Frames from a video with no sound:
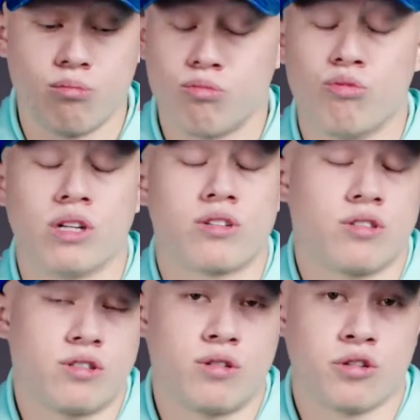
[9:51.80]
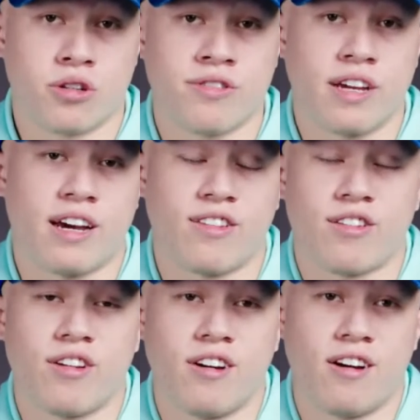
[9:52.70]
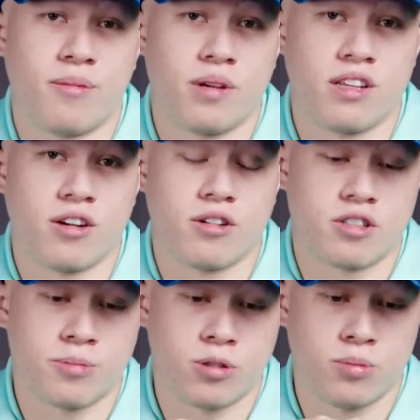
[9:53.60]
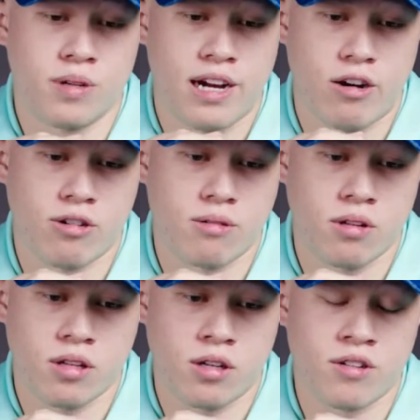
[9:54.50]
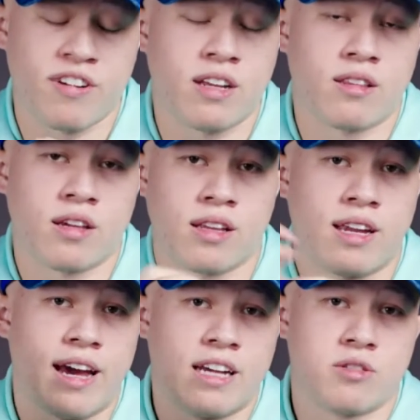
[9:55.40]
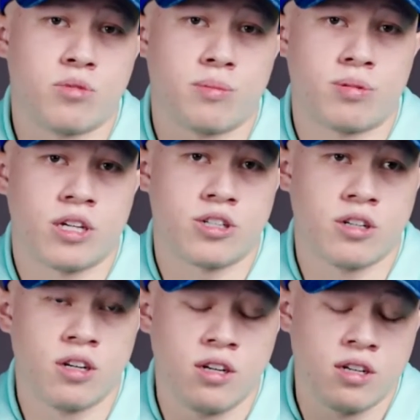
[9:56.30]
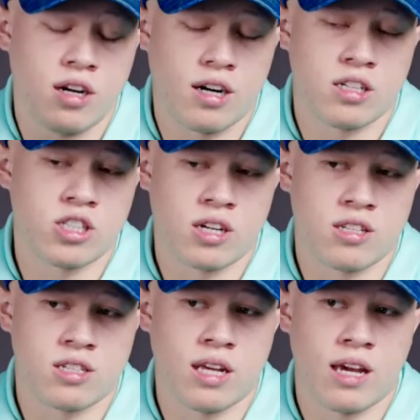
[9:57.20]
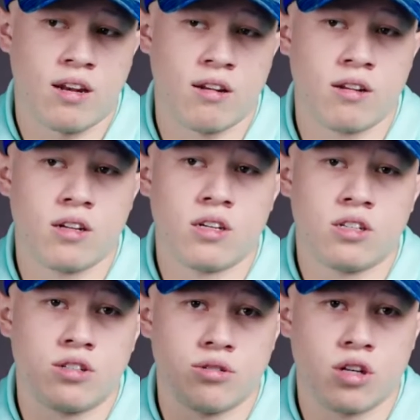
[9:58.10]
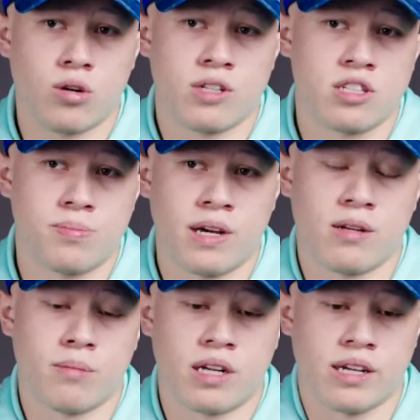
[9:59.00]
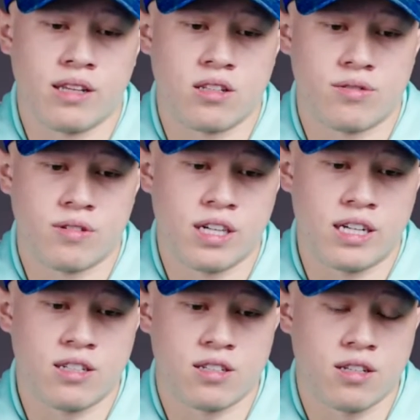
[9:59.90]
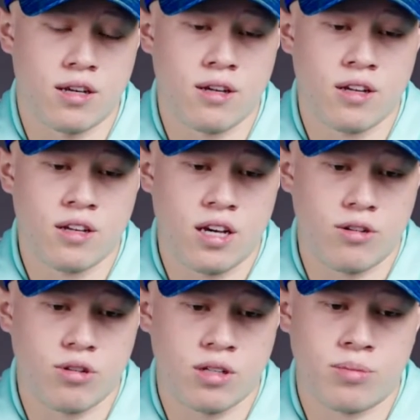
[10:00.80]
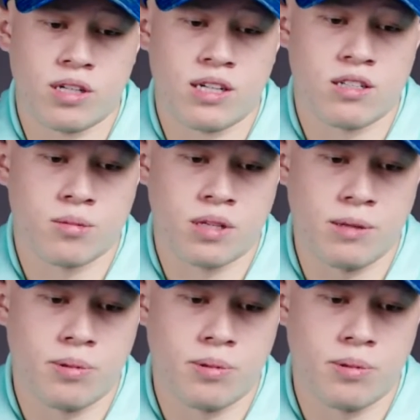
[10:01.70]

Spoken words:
what sort of role Griffey has in the ownership group now. And, you know, if anything, that adds more pressure on John Stanton to go and spend money this free agency and really bring in some key